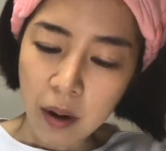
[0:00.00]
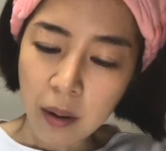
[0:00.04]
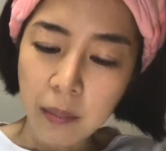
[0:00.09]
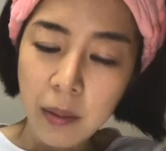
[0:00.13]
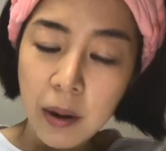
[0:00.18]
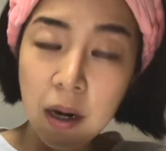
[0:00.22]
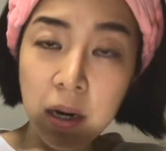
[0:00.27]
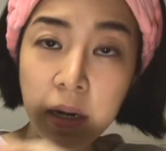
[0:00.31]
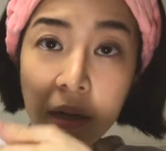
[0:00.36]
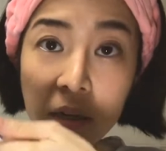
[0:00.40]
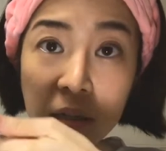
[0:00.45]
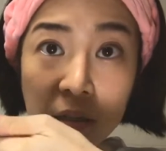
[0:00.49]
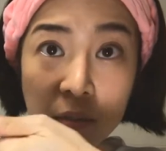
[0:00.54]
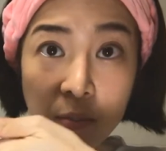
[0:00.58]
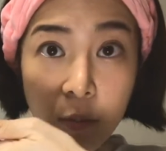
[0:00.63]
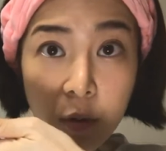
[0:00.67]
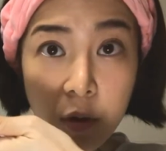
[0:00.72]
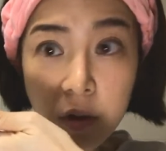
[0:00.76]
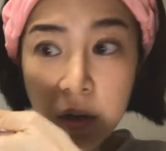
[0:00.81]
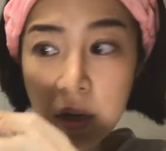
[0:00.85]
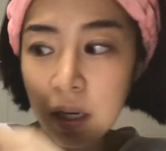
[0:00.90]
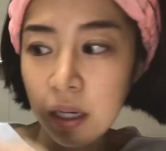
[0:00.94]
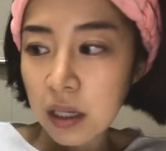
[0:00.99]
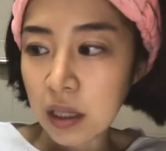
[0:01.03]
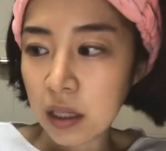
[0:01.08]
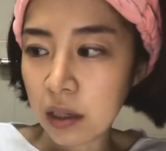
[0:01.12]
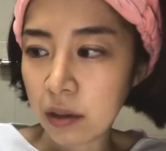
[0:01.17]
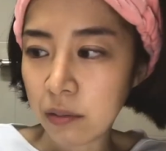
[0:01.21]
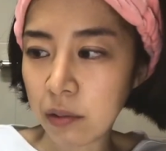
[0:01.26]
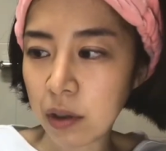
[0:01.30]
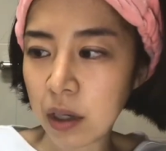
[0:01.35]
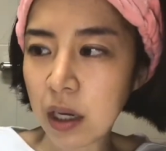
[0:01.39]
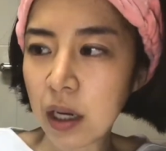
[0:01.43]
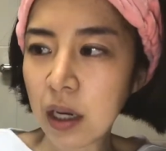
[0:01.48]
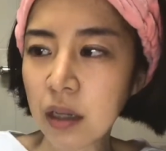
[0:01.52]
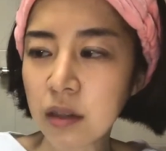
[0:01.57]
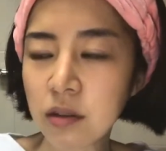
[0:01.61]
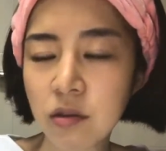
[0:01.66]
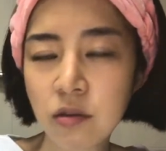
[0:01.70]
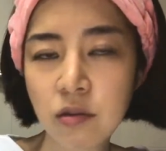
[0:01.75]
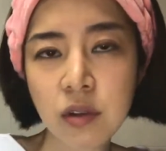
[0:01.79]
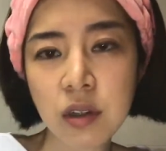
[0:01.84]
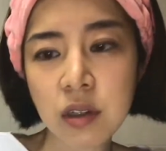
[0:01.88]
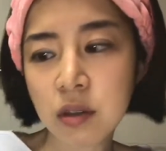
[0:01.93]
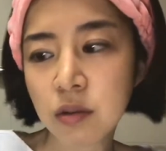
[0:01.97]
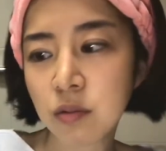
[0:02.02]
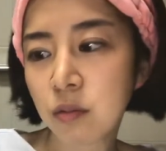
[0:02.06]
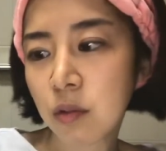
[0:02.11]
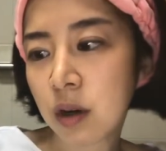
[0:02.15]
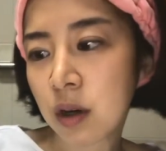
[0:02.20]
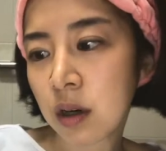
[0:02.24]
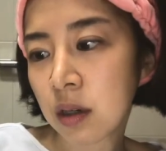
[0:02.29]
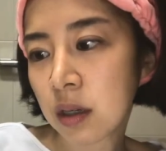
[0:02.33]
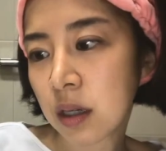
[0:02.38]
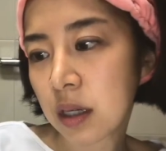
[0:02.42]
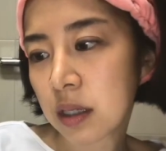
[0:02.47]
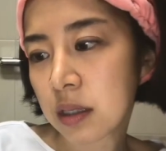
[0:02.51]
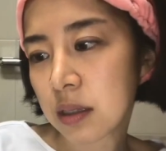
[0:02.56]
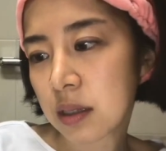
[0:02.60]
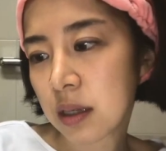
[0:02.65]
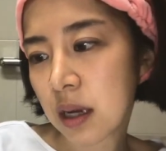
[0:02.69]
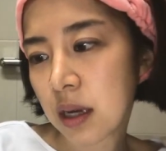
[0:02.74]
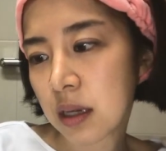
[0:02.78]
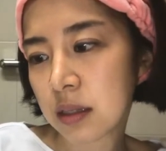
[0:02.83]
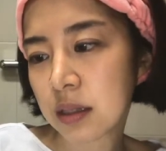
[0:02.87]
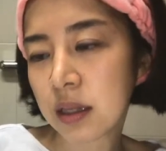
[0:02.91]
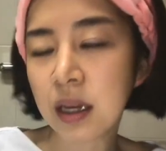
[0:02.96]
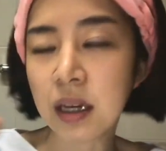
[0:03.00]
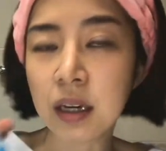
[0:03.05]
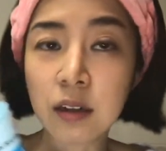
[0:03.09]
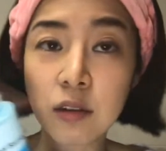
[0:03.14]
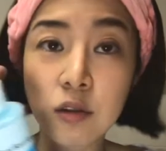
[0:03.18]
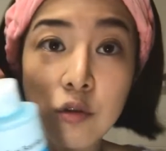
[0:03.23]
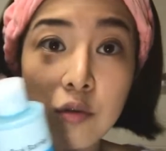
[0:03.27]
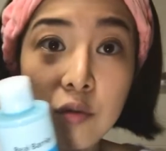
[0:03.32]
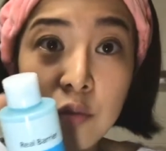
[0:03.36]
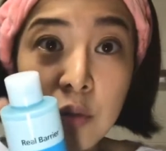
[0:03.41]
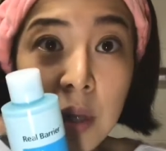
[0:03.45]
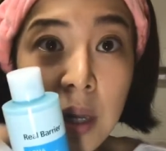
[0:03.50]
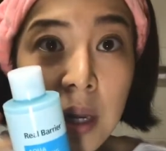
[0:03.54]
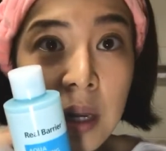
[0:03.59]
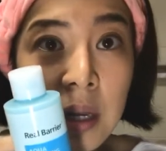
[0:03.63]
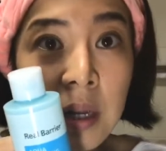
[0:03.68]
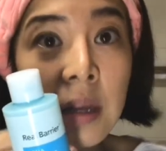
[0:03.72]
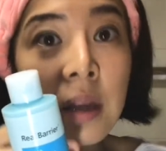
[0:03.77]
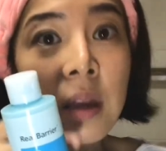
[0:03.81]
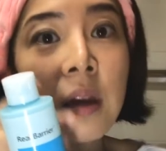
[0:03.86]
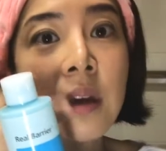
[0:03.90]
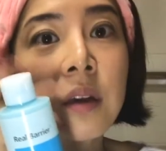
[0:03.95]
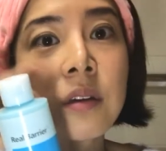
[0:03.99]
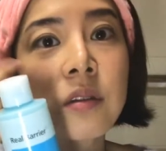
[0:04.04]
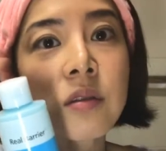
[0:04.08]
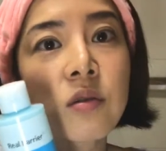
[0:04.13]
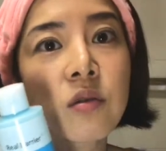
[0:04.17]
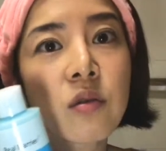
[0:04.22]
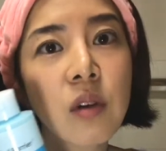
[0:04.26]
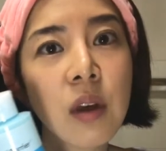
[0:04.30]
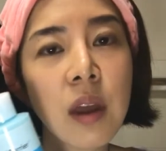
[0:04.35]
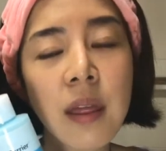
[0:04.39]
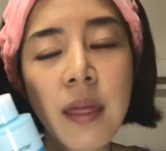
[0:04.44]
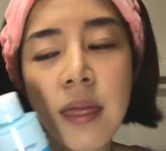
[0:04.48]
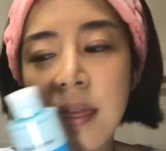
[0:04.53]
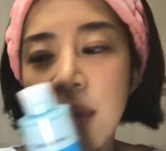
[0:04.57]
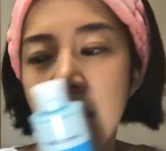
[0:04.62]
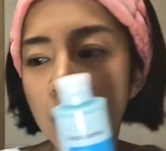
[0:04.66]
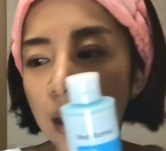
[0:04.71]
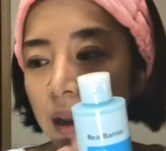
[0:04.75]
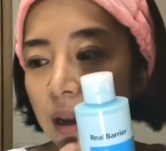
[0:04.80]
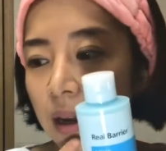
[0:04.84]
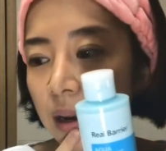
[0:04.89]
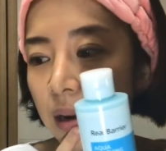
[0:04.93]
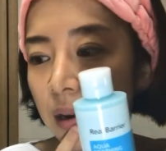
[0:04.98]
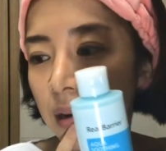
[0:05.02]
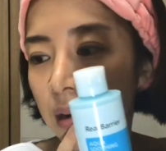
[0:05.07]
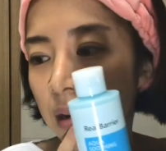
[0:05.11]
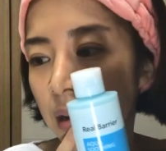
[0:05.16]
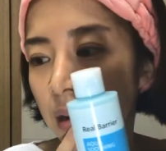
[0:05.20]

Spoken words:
but it's more like liquidy. So this one, it says like a soothing, so you can think